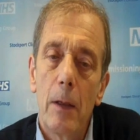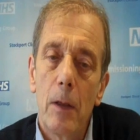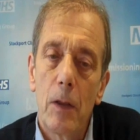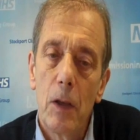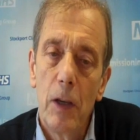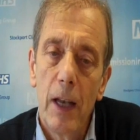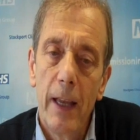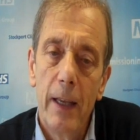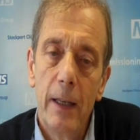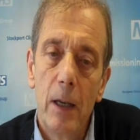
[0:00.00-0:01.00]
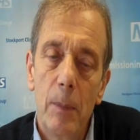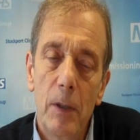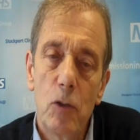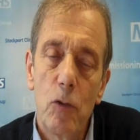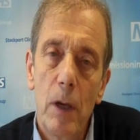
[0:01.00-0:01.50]
circulate in her
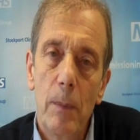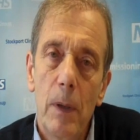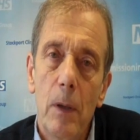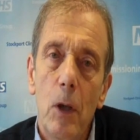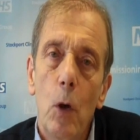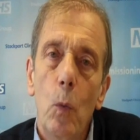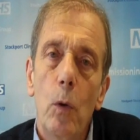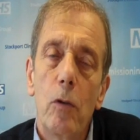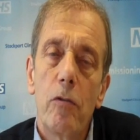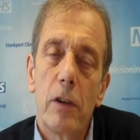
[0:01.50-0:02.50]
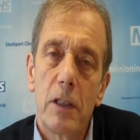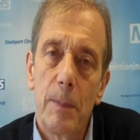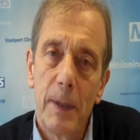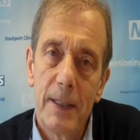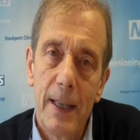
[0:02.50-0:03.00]
bloodstream, will cross the
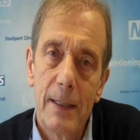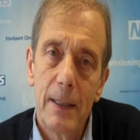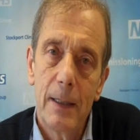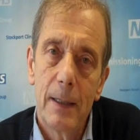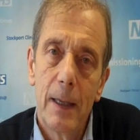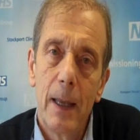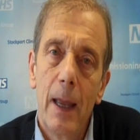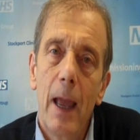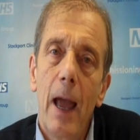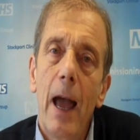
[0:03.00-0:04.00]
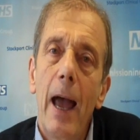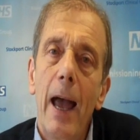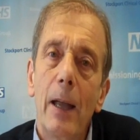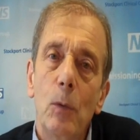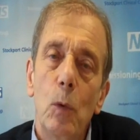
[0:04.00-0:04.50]
placenta,
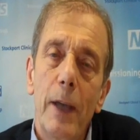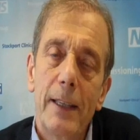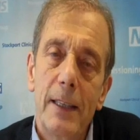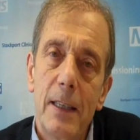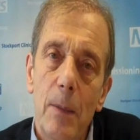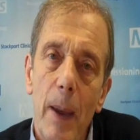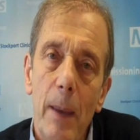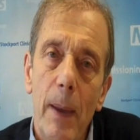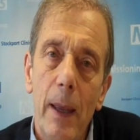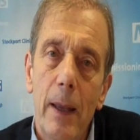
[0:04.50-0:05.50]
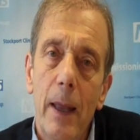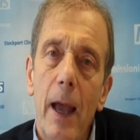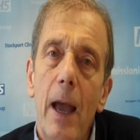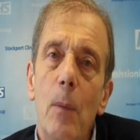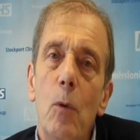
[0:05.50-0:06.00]
and will get into the baby,
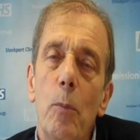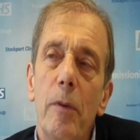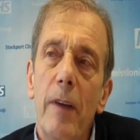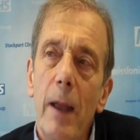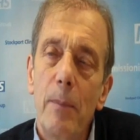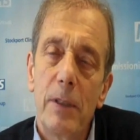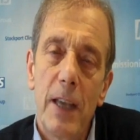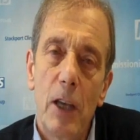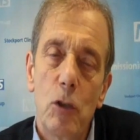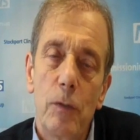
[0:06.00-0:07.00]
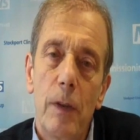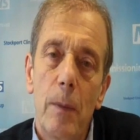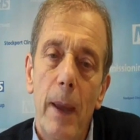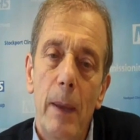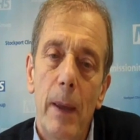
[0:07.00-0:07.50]
and will provide protection for the
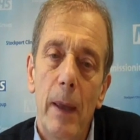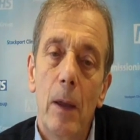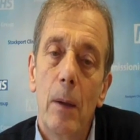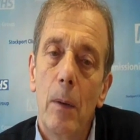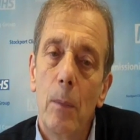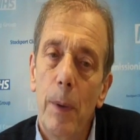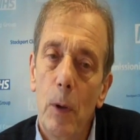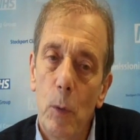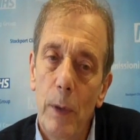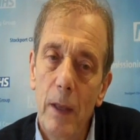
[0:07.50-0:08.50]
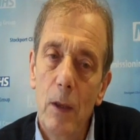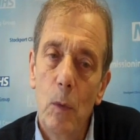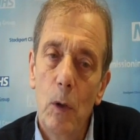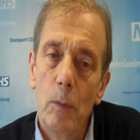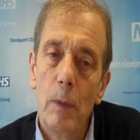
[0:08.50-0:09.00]
baby, both within the
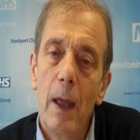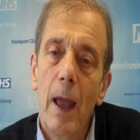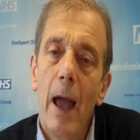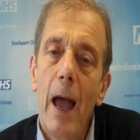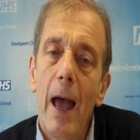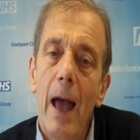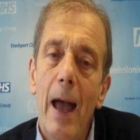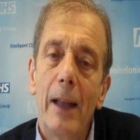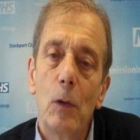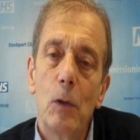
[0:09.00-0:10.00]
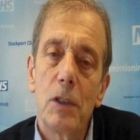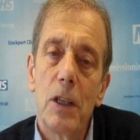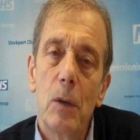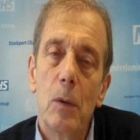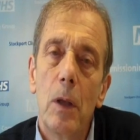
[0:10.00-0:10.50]
womb and
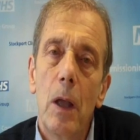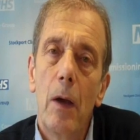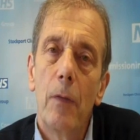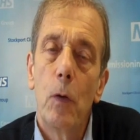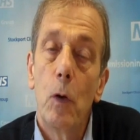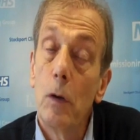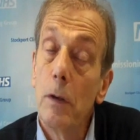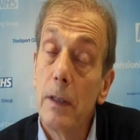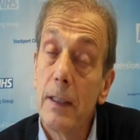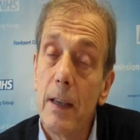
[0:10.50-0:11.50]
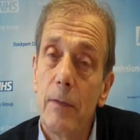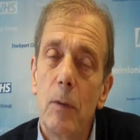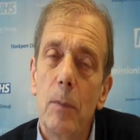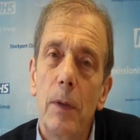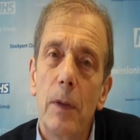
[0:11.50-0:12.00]
also for several
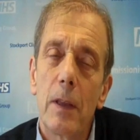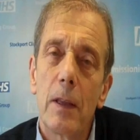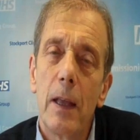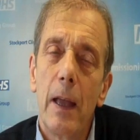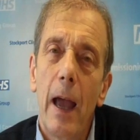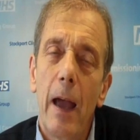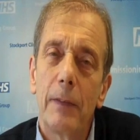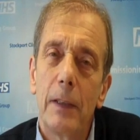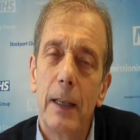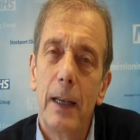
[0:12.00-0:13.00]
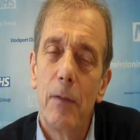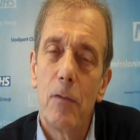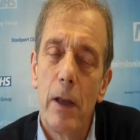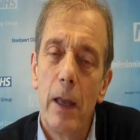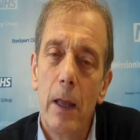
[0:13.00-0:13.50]
months after
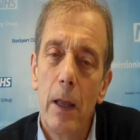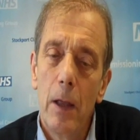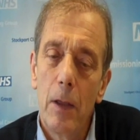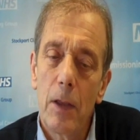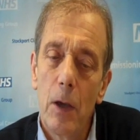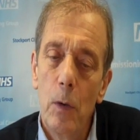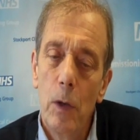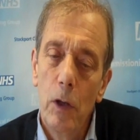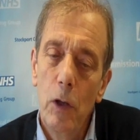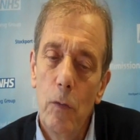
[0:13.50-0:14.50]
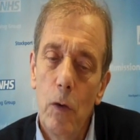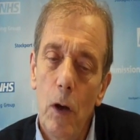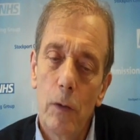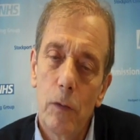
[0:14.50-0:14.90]
delivery. So you've got